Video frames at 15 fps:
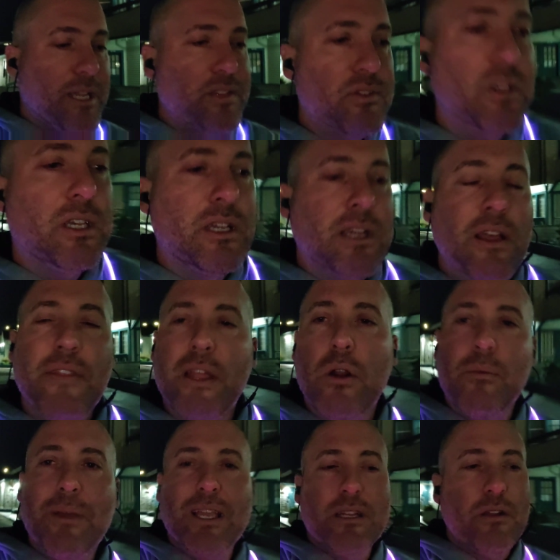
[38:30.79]
guys. They
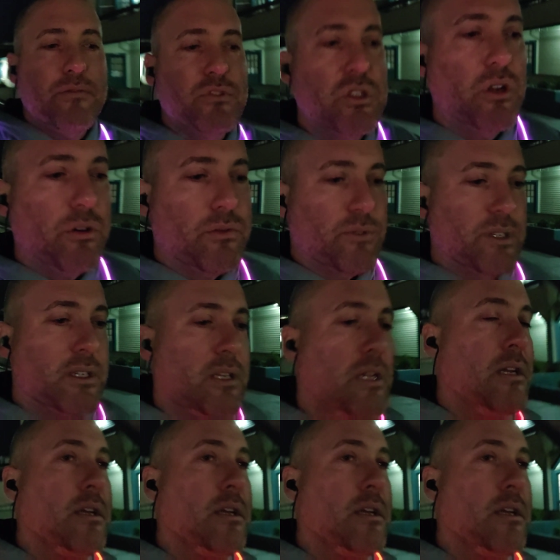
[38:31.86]
don't make enough children.